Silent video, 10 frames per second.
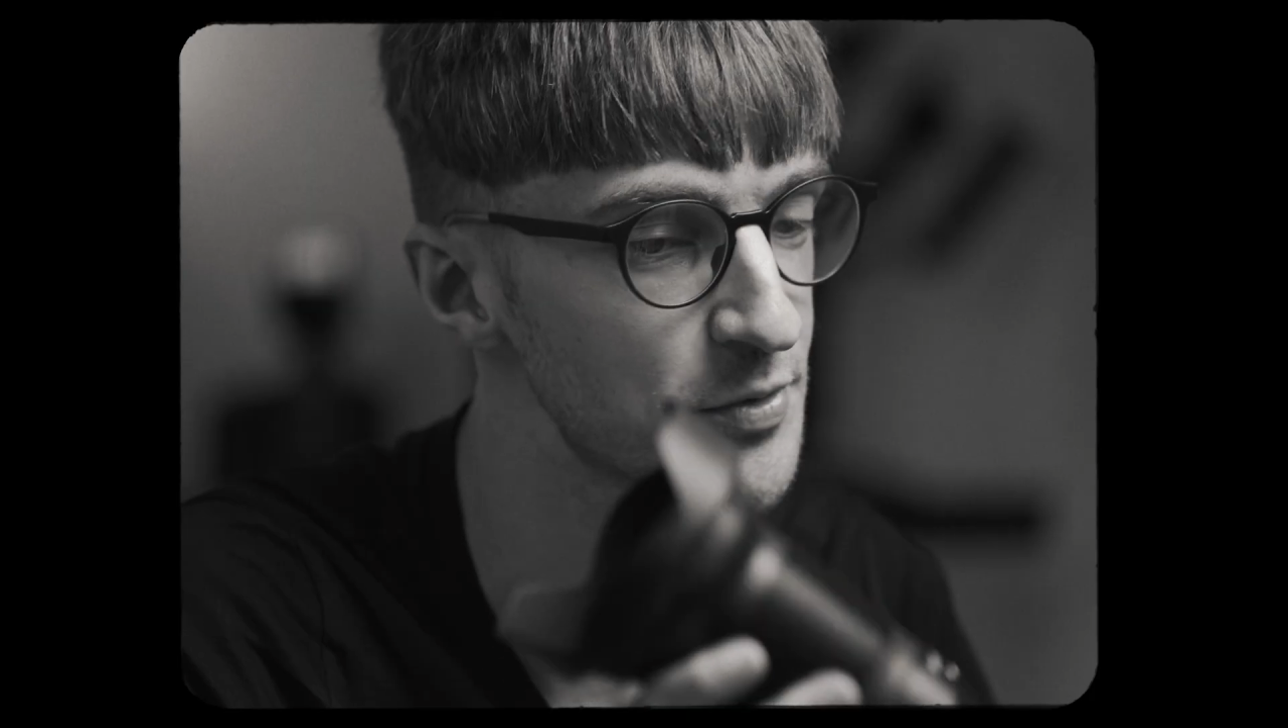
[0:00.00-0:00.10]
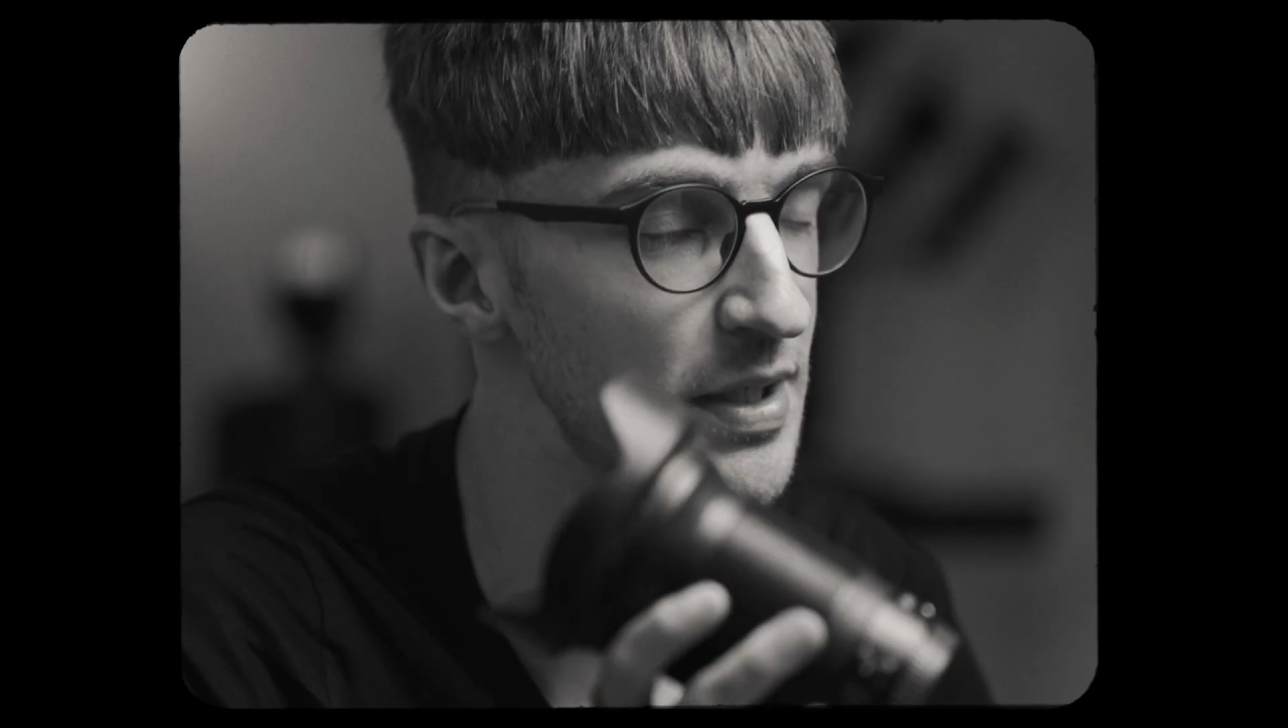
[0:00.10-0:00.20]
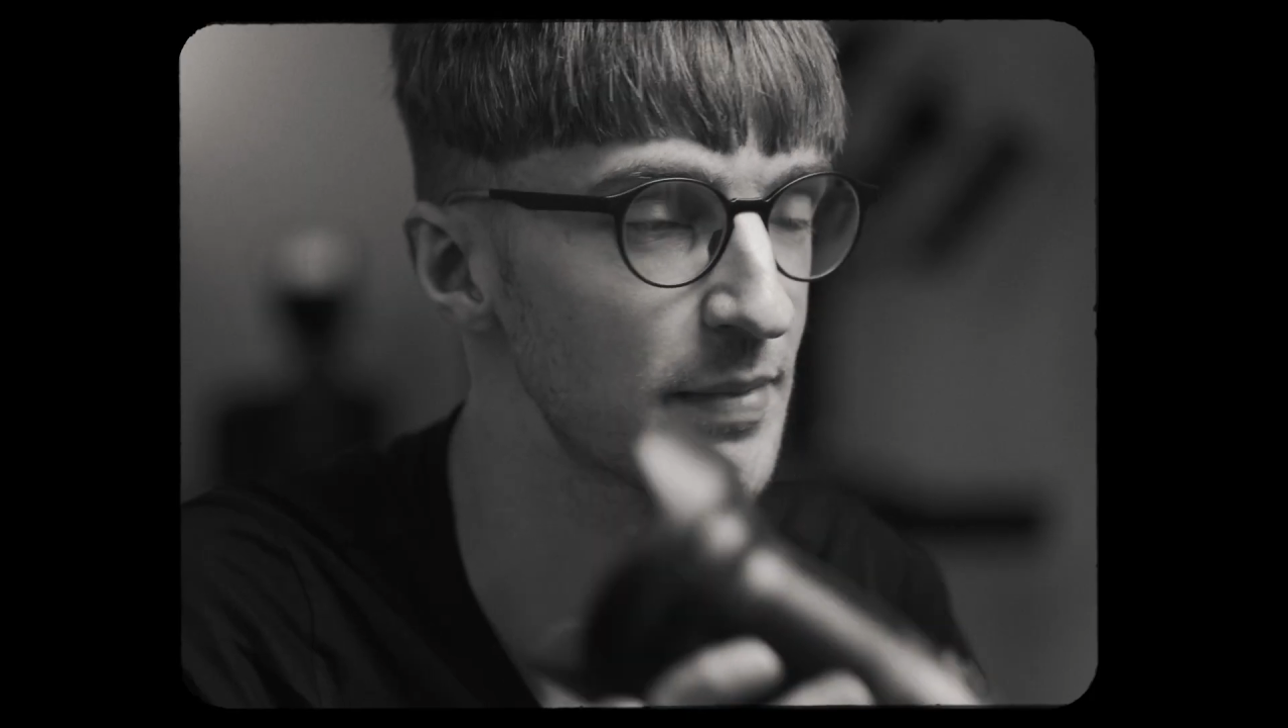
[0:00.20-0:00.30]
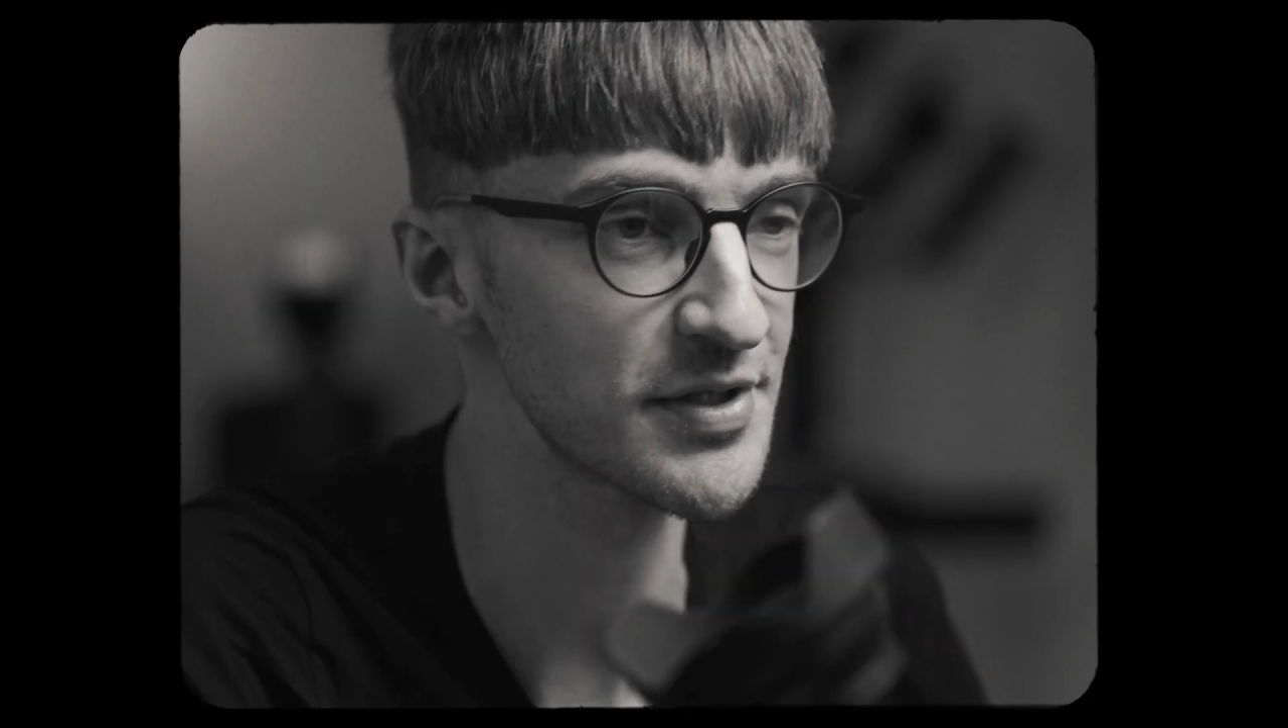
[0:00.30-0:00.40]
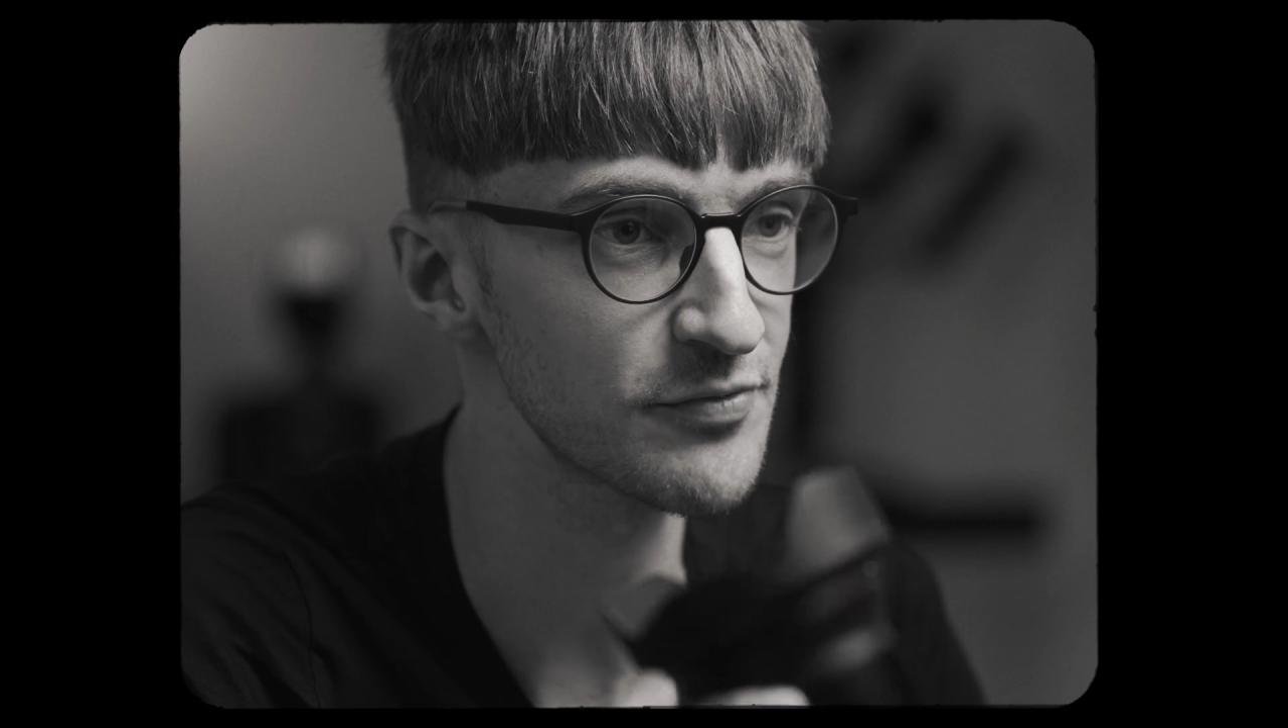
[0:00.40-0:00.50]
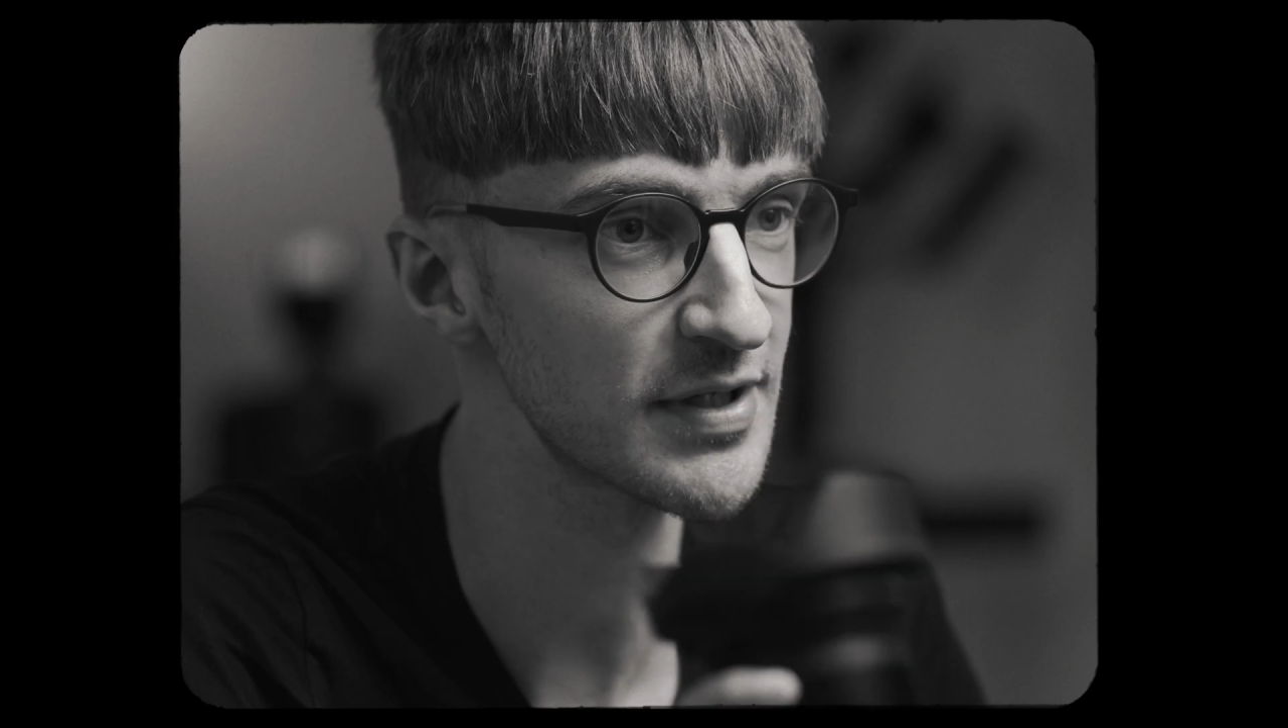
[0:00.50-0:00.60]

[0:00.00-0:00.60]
20mm is a